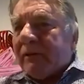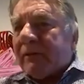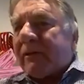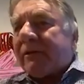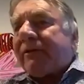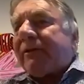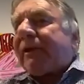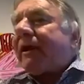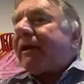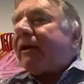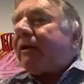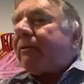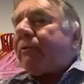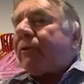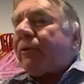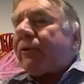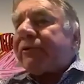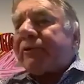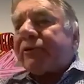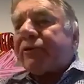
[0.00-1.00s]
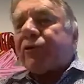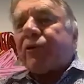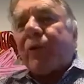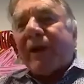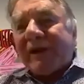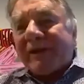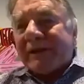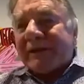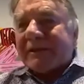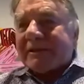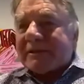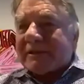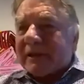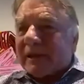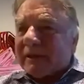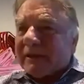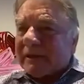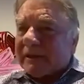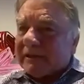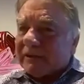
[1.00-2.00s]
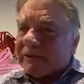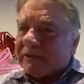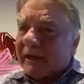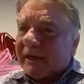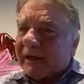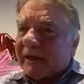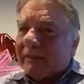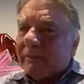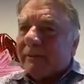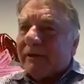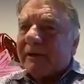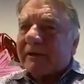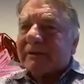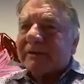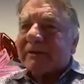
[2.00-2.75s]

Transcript: There are now more than 20 studies, randomized